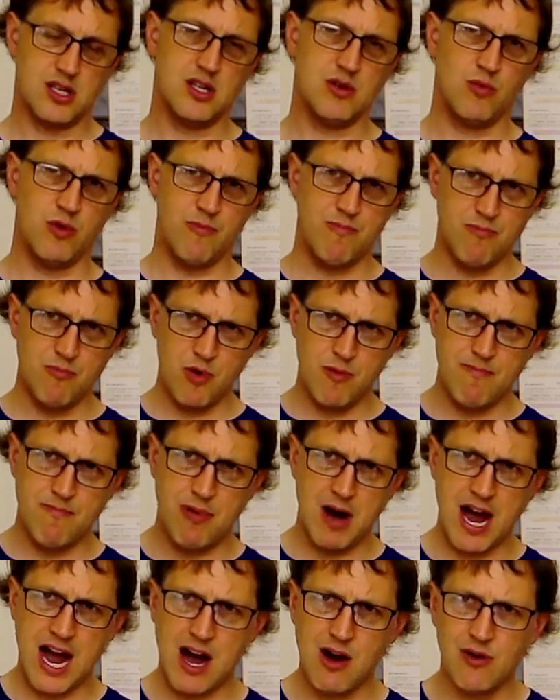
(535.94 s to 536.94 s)
we're
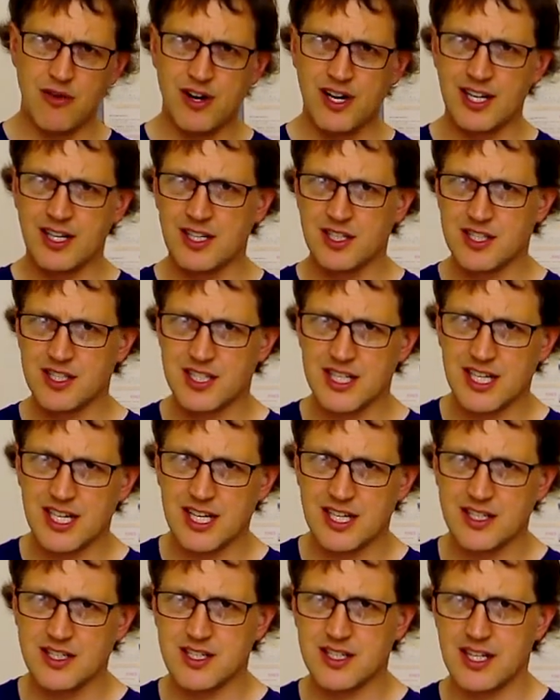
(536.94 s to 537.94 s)
powering the stick
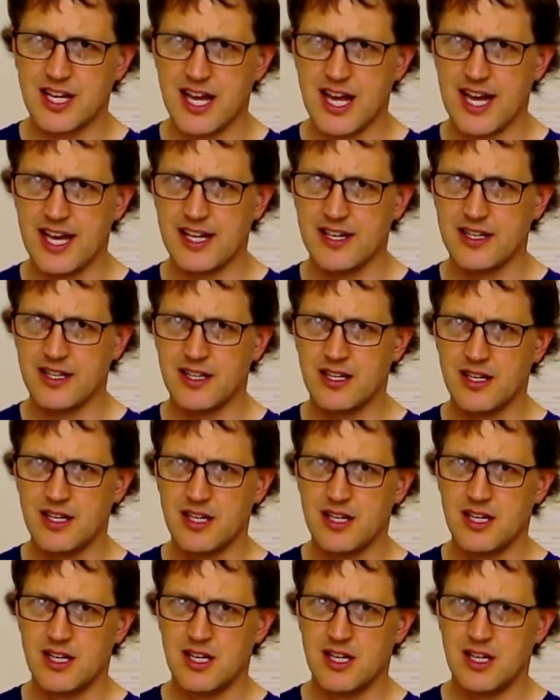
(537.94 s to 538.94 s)
into the head,
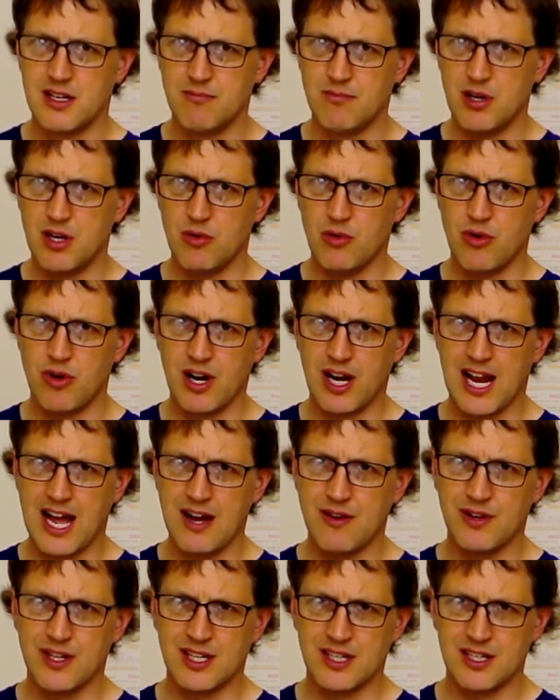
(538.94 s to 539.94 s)
but we're
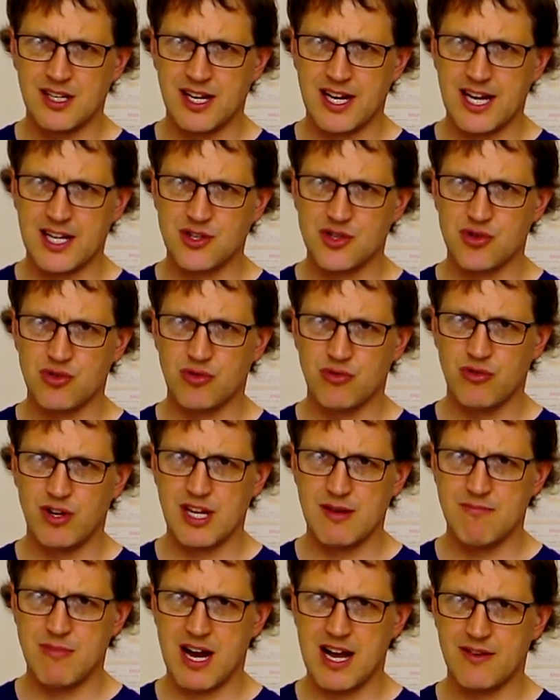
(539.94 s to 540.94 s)
allowing the natural
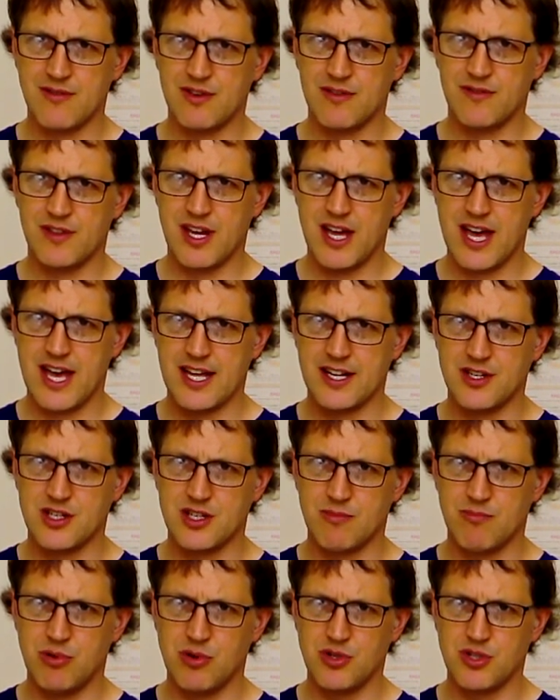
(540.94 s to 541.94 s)
rebound of the head to
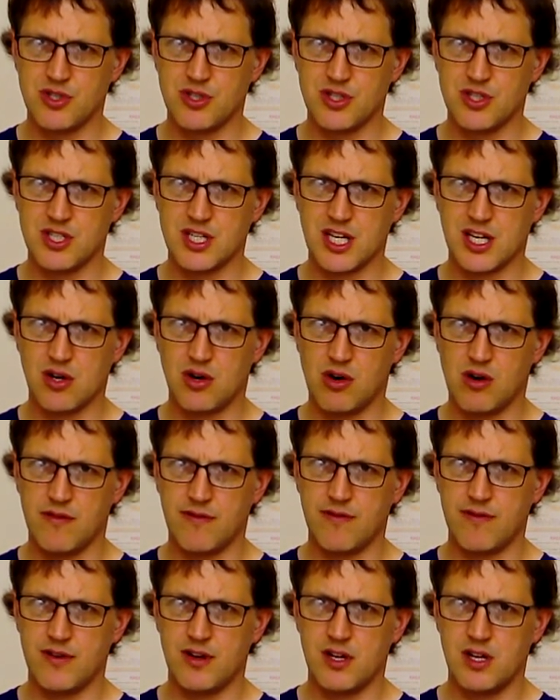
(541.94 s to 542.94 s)
push the stick off
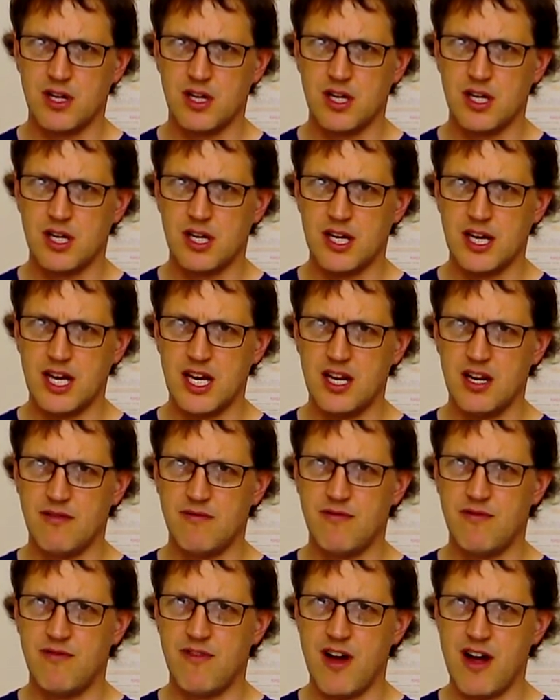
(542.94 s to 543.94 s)
in a
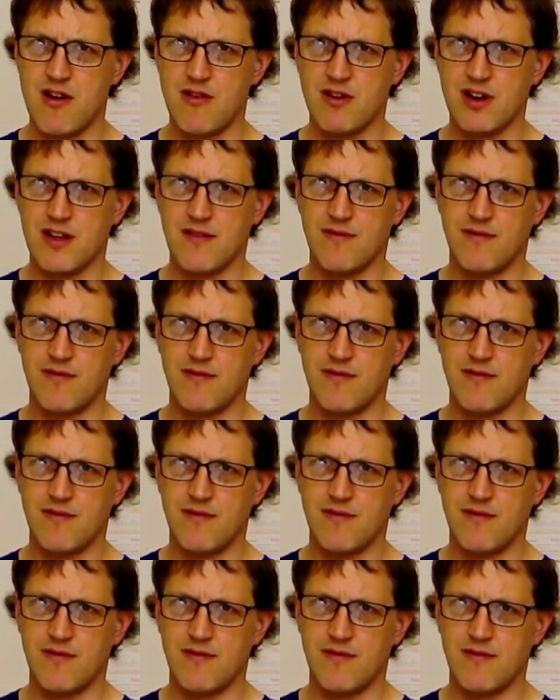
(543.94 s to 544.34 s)
very,